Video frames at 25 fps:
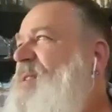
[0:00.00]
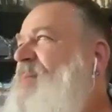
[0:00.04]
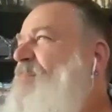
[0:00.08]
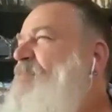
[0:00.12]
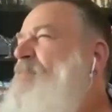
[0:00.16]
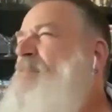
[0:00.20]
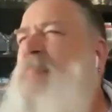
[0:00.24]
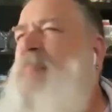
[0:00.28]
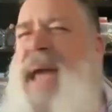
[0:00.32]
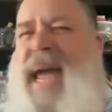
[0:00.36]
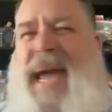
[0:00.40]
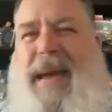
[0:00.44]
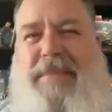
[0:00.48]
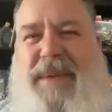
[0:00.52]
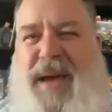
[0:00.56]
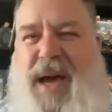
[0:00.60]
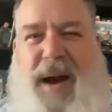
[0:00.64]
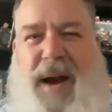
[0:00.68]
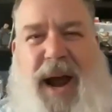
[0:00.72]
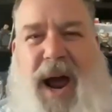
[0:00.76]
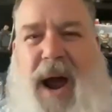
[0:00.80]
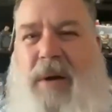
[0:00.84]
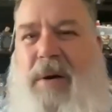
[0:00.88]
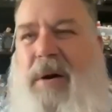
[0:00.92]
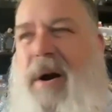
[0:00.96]
maybe an
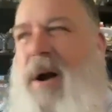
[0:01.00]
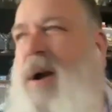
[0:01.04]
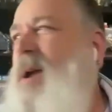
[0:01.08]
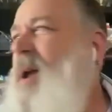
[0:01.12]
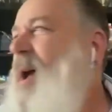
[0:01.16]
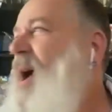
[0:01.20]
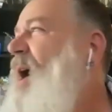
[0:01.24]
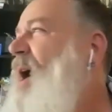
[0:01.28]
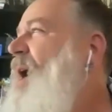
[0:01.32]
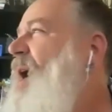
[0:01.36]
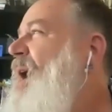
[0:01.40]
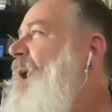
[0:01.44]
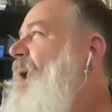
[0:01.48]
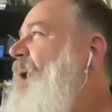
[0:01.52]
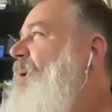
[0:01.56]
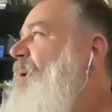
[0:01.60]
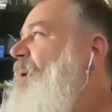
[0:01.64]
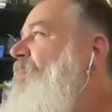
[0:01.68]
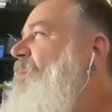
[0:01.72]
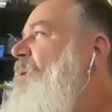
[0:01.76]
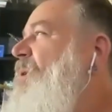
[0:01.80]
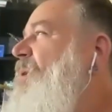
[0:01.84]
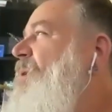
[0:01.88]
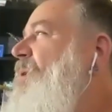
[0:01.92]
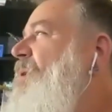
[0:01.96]
hour.
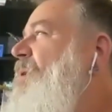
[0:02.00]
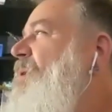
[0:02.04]
Um,